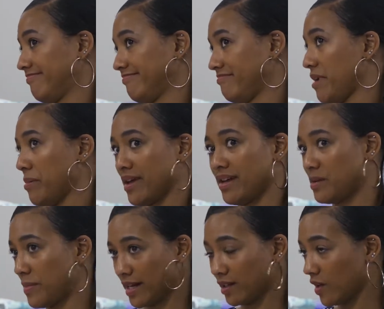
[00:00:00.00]
maybe
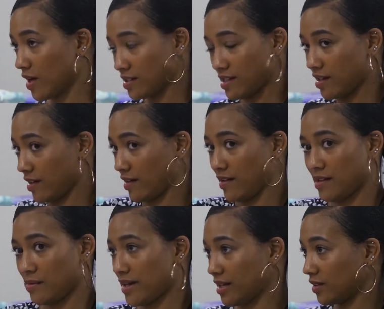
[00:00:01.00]
independent clause here or
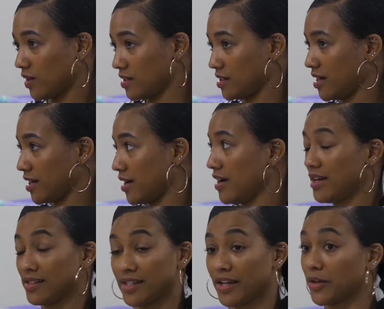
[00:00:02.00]
dependent clause here.
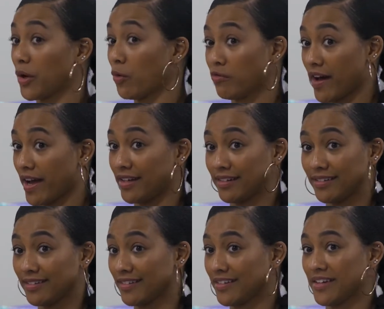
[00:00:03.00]
It's like go
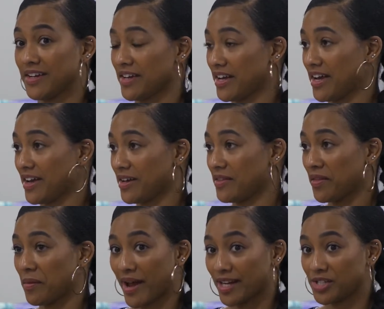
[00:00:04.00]
find
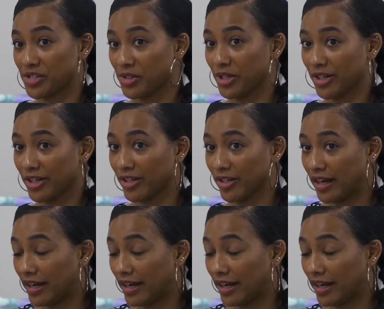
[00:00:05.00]
the match to your